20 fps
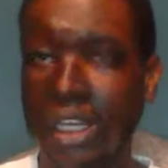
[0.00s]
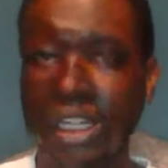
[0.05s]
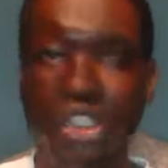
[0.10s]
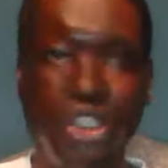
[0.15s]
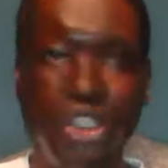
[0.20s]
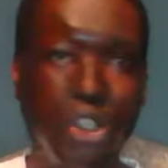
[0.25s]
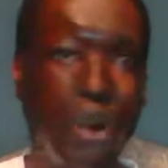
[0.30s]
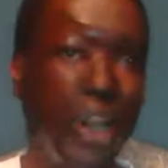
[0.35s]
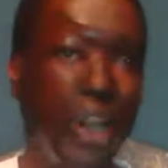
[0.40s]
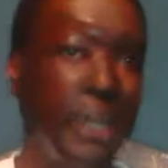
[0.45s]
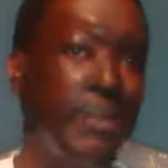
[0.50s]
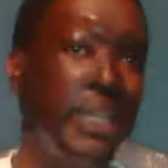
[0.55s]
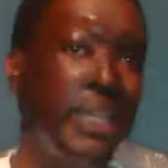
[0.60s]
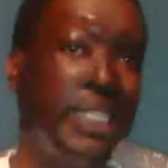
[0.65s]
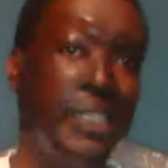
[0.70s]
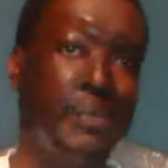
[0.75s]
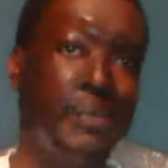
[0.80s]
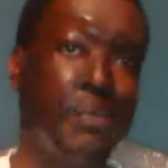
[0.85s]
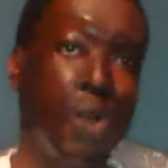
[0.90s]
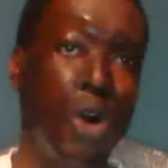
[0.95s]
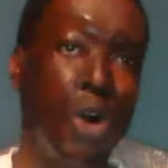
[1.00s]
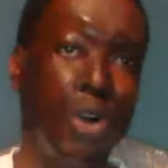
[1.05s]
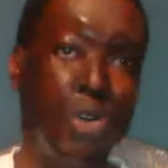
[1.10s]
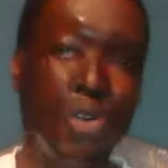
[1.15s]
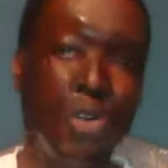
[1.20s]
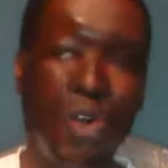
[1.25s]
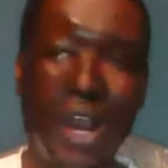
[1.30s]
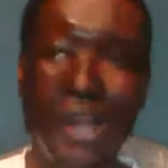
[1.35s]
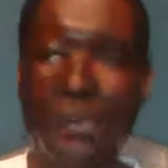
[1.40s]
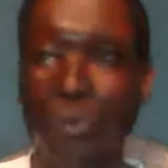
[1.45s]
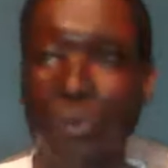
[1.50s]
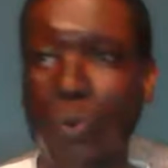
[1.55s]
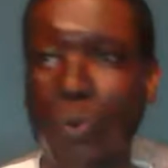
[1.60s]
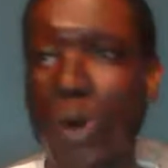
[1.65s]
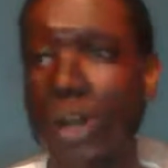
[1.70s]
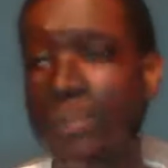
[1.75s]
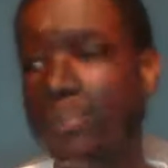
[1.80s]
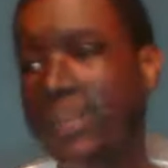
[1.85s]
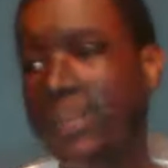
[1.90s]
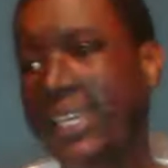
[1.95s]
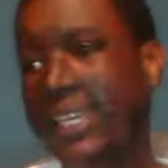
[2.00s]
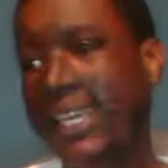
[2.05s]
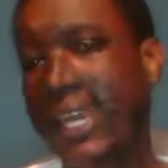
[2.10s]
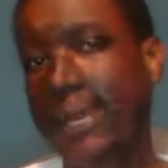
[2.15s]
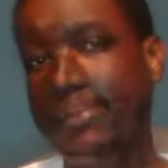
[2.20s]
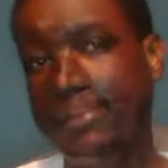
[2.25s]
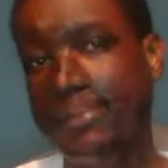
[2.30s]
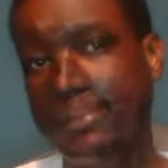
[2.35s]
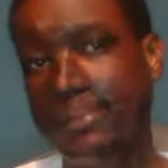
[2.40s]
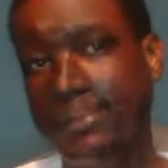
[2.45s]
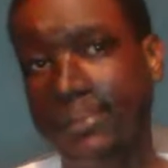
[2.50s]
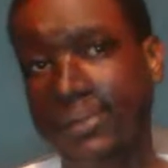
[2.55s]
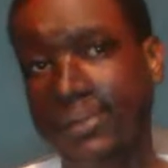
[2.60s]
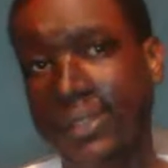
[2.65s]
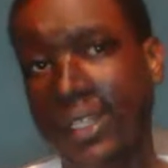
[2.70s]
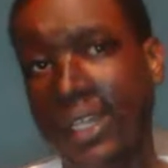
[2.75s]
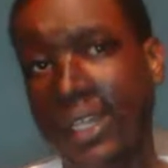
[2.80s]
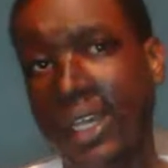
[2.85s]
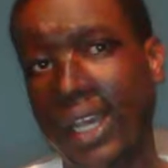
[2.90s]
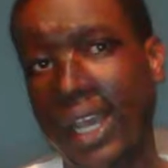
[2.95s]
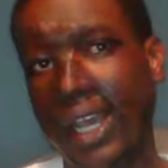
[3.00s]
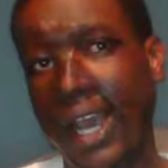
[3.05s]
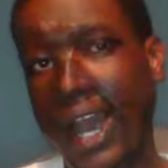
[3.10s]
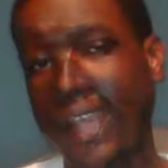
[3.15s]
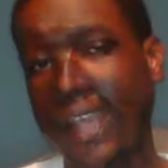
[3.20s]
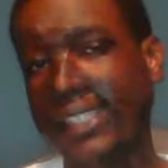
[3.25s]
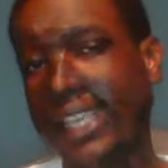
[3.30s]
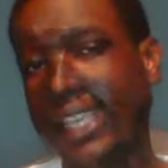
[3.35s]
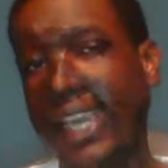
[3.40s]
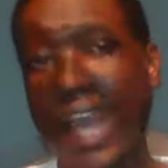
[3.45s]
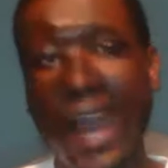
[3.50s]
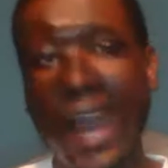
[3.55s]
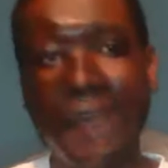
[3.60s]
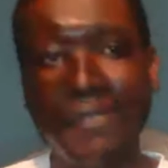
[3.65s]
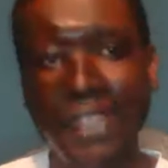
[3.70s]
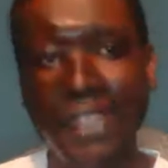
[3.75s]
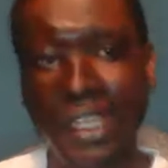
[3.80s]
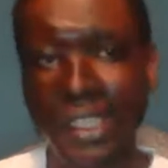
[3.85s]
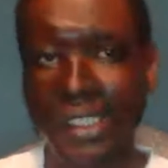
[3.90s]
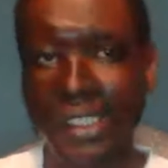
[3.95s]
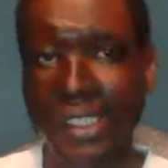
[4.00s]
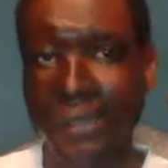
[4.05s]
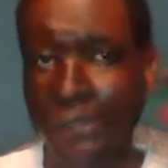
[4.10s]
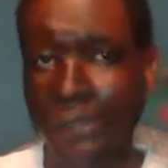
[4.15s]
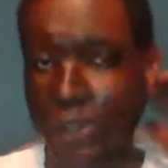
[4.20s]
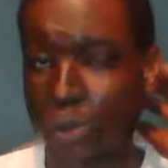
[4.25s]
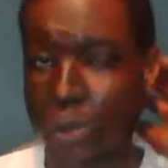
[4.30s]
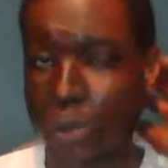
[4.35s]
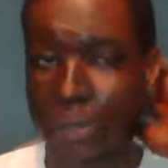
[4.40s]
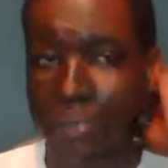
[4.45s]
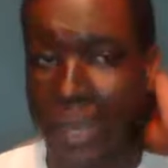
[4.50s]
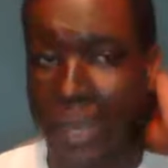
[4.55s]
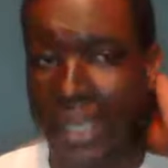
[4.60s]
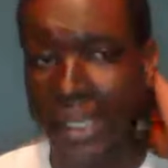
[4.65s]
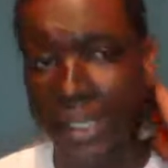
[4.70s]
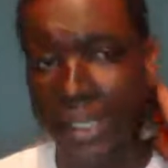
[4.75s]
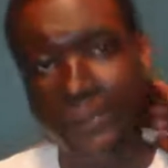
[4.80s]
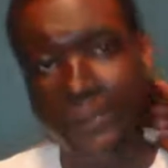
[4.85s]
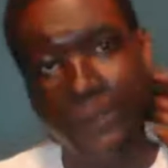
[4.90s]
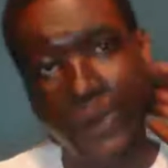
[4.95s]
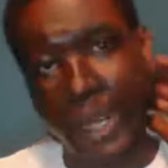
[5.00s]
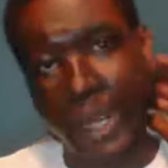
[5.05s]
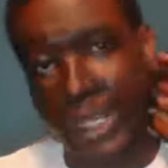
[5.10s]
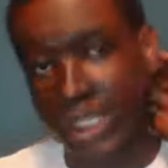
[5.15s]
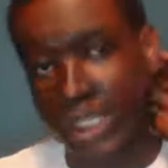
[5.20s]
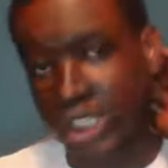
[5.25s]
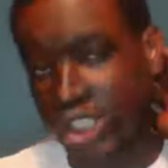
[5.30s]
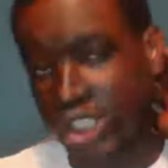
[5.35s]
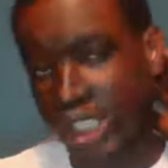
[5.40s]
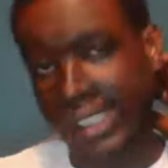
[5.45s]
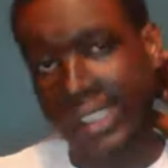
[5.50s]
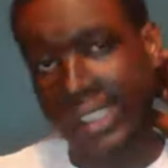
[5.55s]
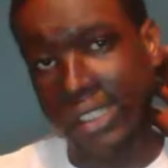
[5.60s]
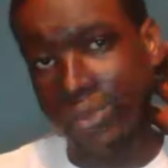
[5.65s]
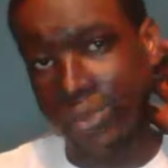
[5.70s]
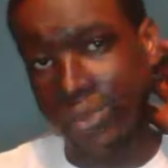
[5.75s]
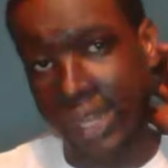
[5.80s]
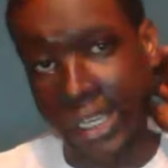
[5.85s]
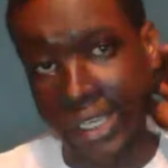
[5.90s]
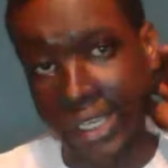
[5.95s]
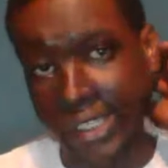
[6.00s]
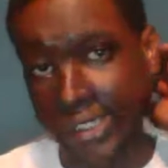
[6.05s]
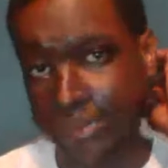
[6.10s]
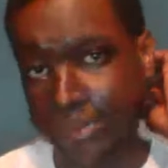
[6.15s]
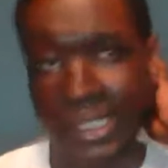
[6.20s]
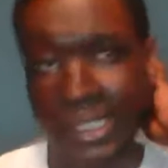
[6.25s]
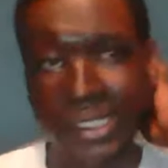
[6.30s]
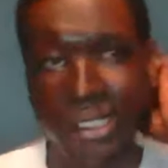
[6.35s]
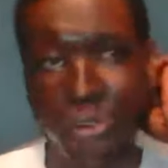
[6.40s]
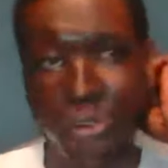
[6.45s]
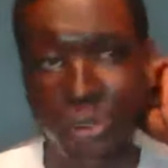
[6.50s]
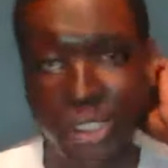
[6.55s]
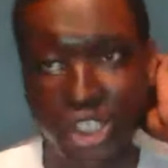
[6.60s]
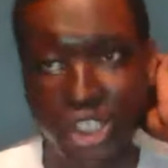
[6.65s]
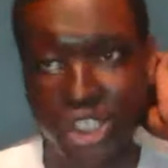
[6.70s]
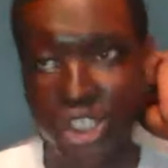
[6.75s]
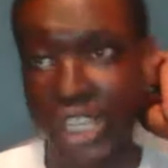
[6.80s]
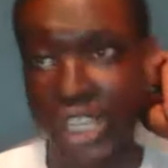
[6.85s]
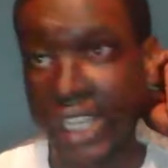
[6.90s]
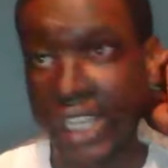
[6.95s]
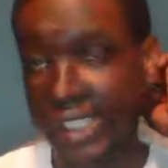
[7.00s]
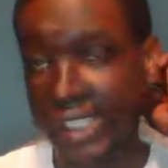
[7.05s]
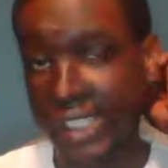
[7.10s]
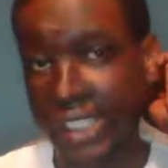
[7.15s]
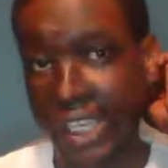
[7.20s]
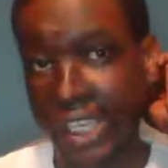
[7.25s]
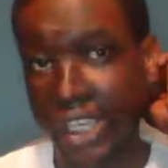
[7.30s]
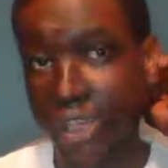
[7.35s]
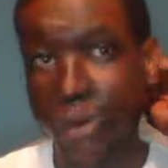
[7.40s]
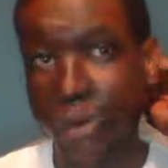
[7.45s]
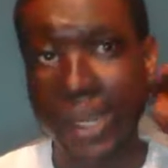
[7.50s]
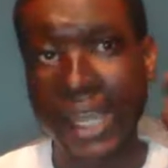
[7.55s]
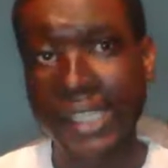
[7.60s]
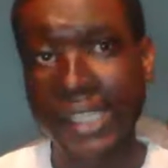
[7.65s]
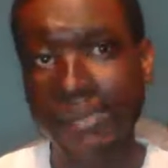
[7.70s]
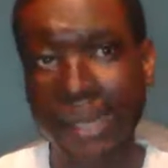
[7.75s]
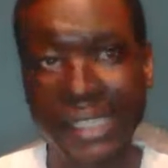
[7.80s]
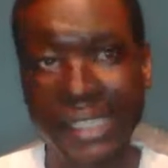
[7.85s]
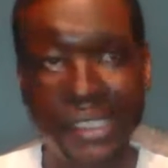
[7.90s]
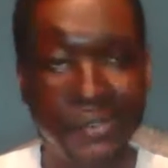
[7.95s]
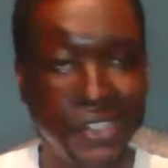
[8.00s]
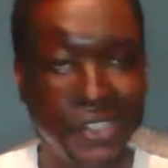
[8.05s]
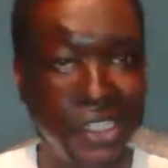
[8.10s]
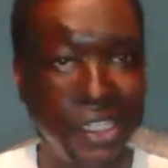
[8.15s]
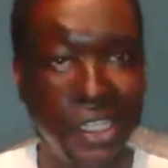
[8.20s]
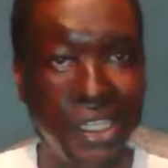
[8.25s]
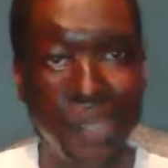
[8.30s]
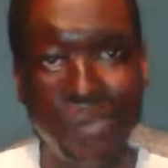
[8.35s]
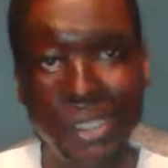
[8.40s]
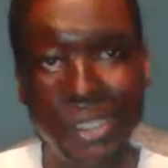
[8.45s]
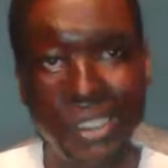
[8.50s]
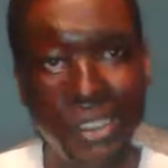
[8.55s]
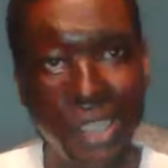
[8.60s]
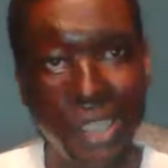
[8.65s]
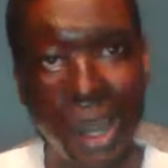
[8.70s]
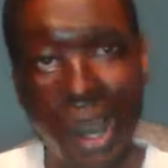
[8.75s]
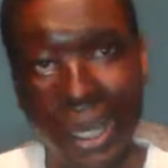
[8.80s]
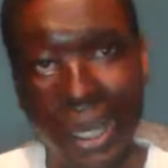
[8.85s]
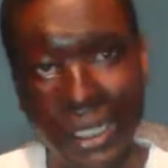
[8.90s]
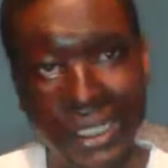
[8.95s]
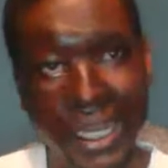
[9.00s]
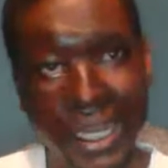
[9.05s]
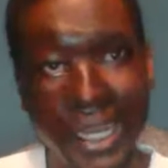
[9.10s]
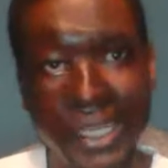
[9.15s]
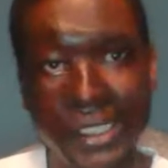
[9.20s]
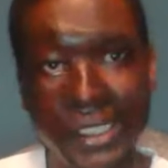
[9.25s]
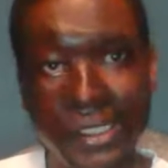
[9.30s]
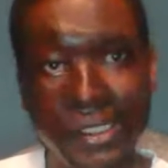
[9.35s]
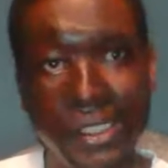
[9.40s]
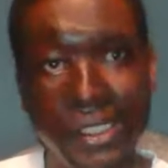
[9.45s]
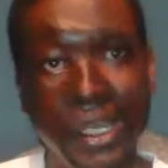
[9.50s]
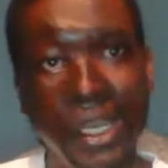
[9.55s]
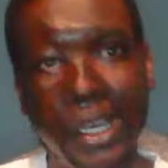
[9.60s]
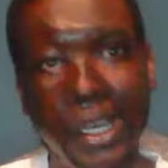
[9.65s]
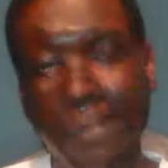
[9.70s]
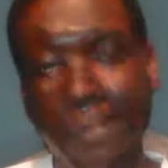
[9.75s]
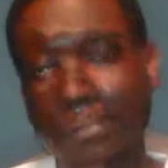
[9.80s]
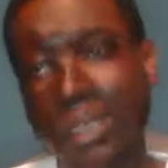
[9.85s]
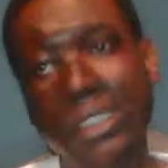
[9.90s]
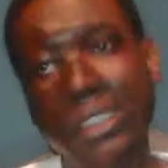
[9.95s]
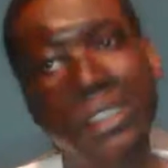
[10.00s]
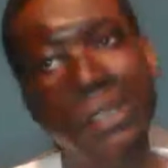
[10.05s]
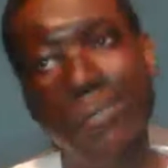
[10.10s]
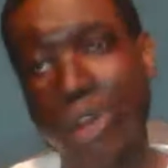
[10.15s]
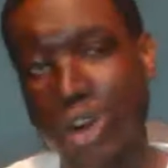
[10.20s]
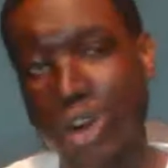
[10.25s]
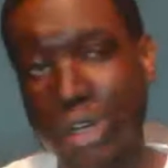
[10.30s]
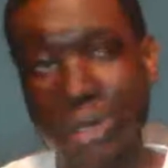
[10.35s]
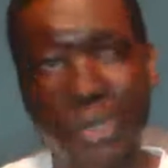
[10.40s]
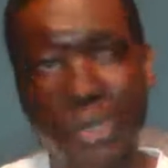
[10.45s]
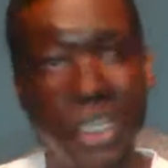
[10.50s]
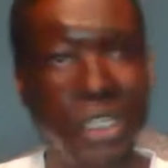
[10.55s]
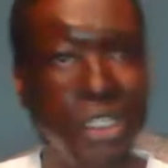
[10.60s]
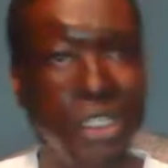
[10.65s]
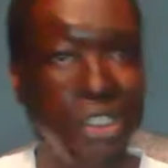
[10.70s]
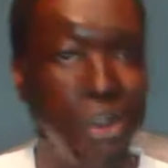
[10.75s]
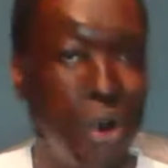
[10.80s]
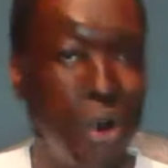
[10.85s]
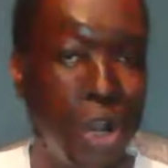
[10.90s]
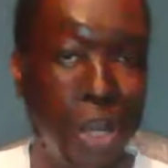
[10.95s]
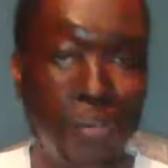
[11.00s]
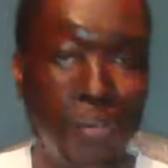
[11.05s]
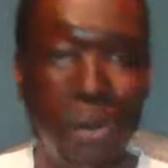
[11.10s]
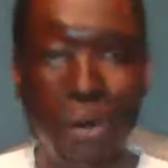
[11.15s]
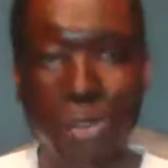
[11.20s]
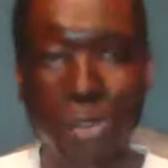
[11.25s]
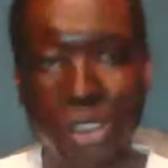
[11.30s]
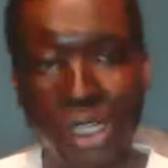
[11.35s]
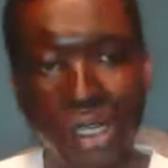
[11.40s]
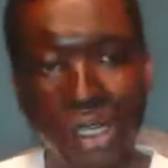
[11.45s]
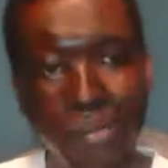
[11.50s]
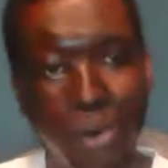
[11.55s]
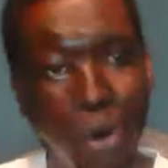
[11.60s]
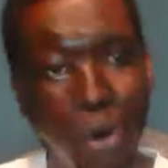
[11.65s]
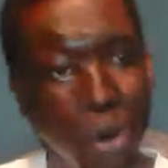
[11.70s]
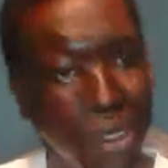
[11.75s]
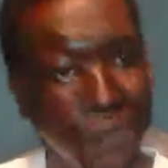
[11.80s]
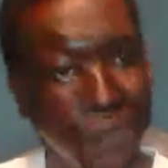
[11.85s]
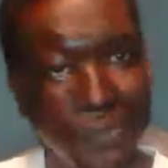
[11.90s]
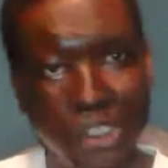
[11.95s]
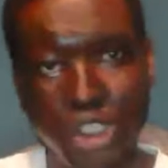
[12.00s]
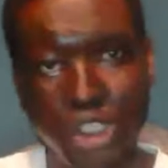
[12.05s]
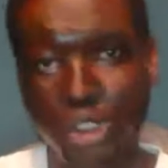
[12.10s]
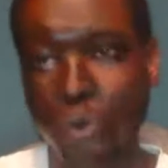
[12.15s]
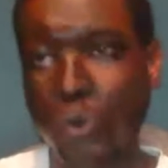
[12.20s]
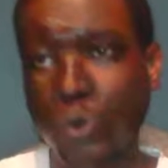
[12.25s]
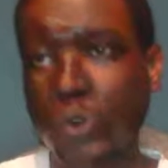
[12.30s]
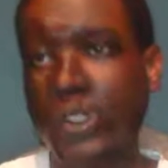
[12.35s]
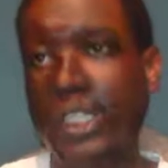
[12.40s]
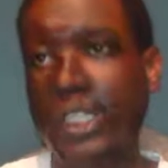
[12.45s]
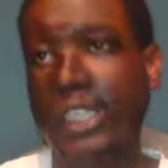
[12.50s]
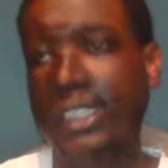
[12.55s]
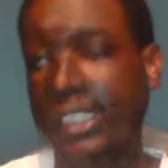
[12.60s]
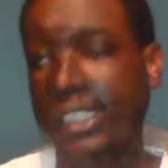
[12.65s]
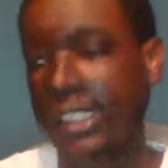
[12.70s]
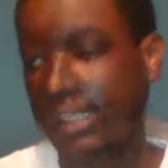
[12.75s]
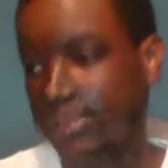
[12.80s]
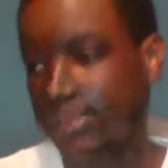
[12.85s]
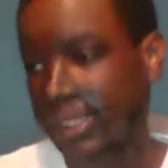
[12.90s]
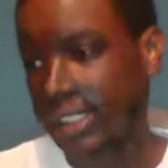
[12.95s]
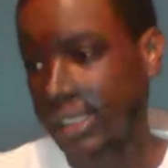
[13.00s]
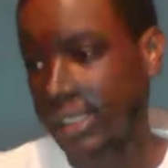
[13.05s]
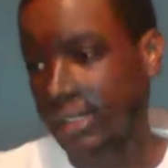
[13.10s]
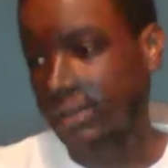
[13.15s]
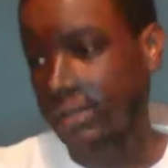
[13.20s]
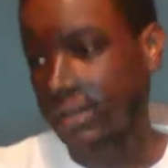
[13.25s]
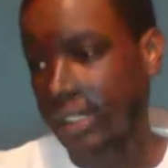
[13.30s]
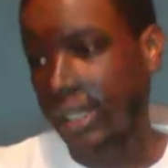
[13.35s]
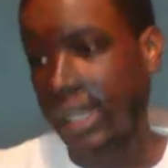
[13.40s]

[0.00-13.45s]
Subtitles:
Join me tomorrow at 1 p.m. as I have the interview with my good friend Jesse Reyes, better known as Jesse King. You guys might have seen him in Dark Knight, but tomorrow we're going to talk about all of the shows that he's been in.